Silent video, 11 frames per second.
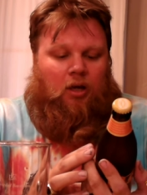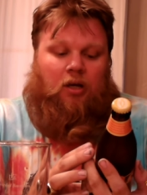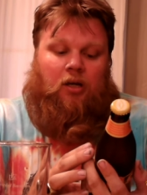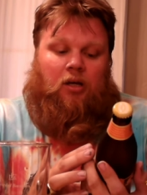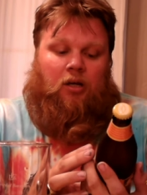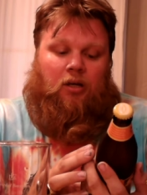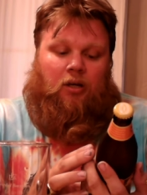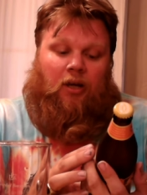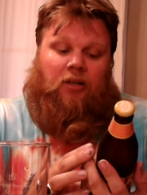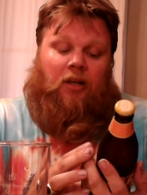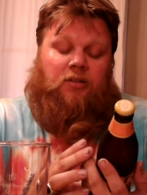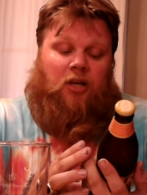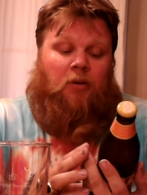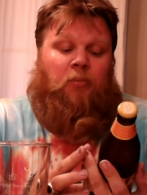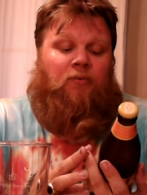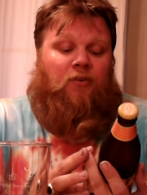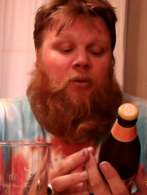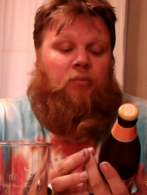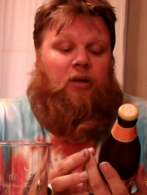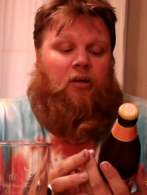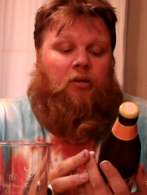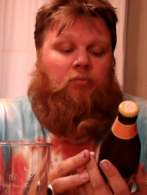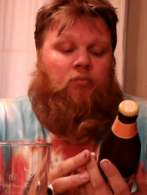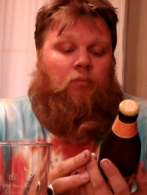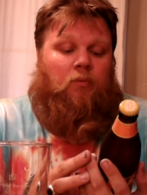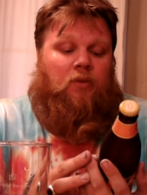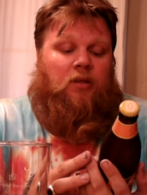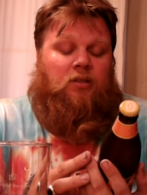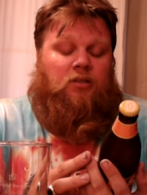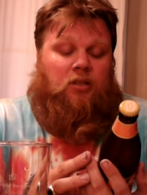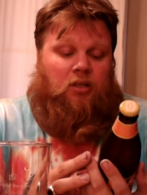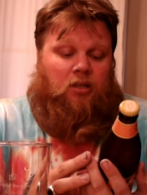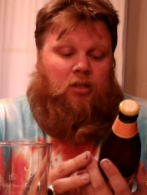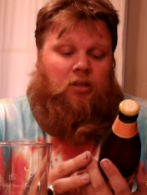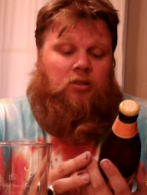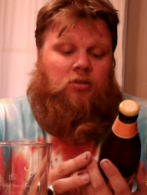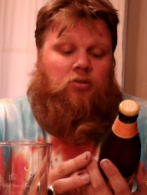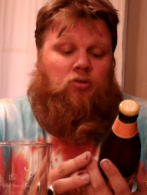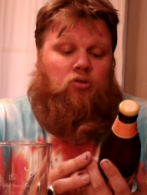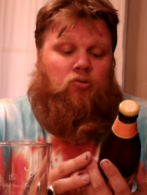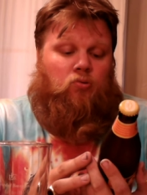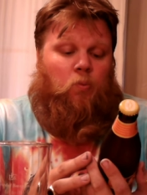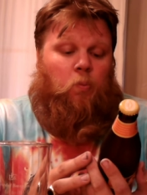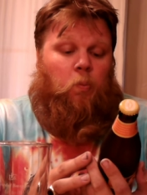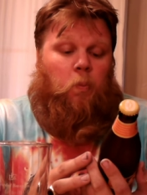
Ah, and at time of filming, this is